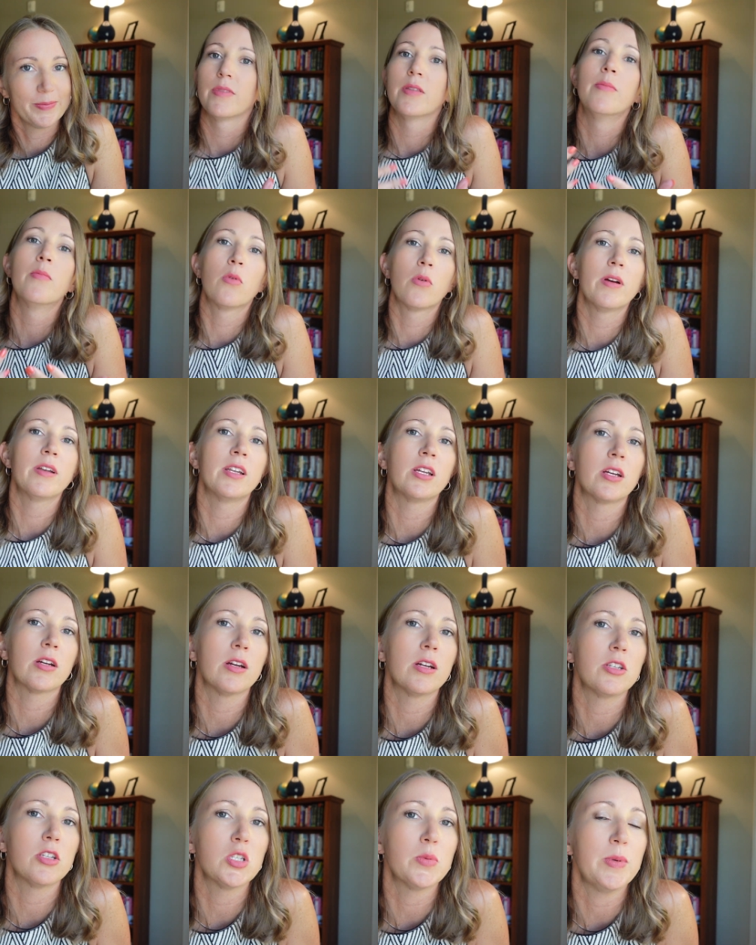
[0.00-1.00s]
The more it
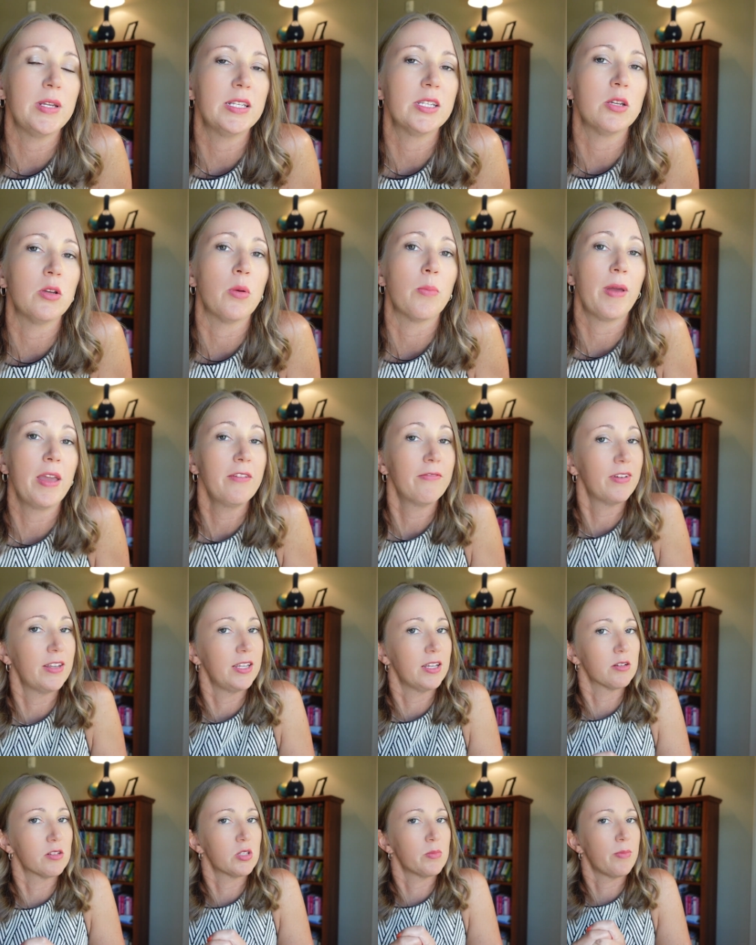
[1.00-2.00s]
encourages me to make
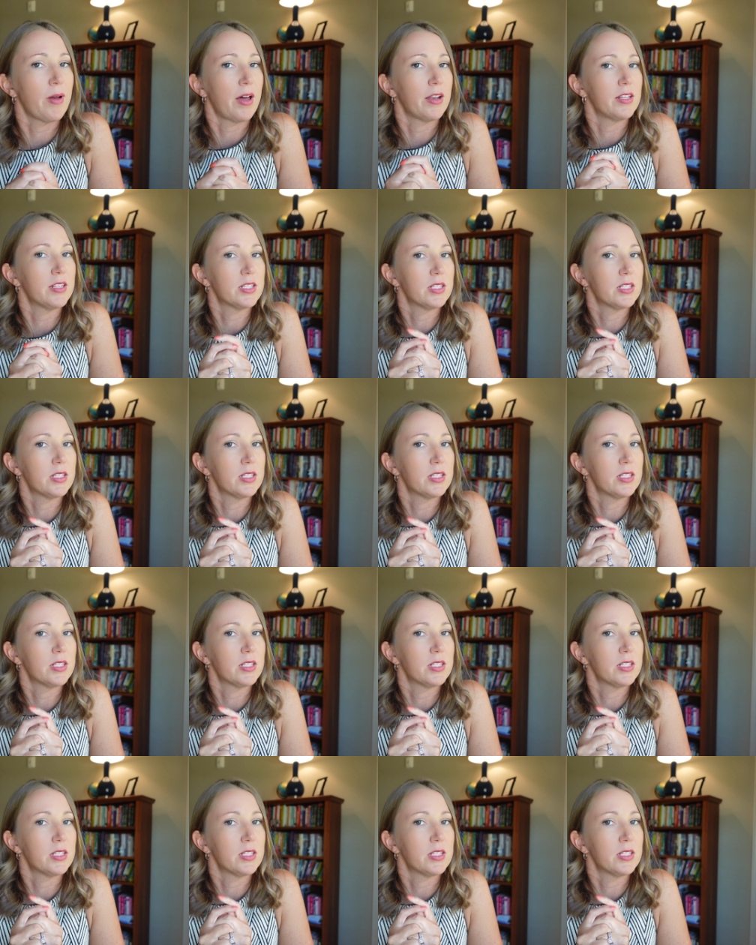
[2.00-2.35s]
videos about it,